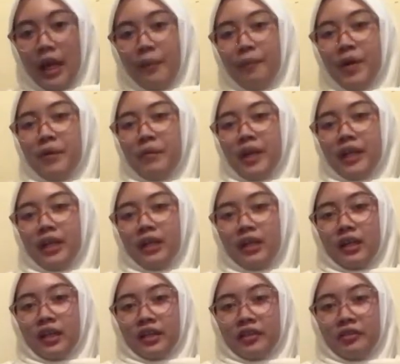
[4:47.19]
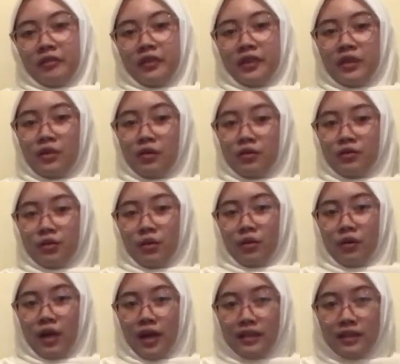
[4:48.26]
By making an activity control
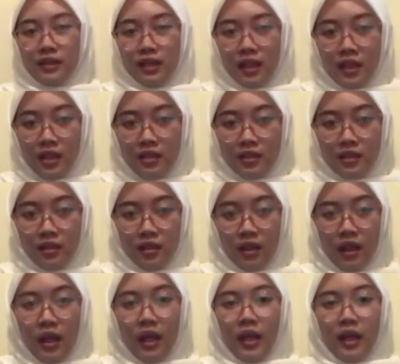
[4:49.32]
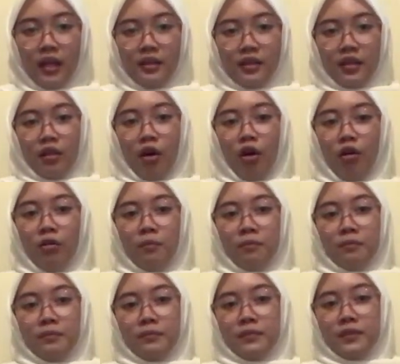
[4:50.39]
card, is it hope
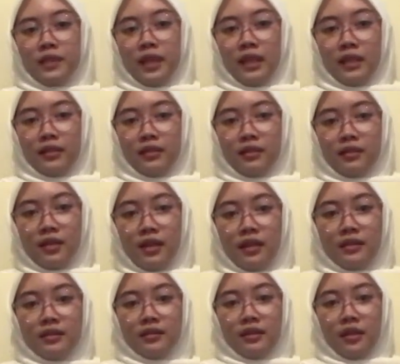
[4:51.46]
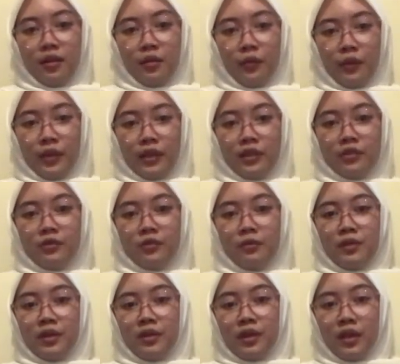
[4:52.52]
that there's will to
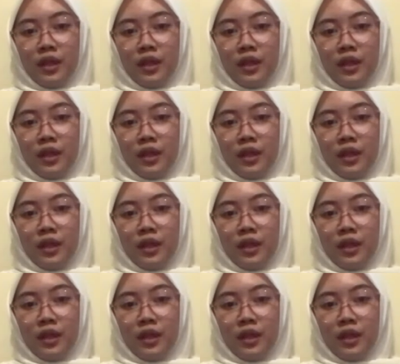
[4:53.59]
be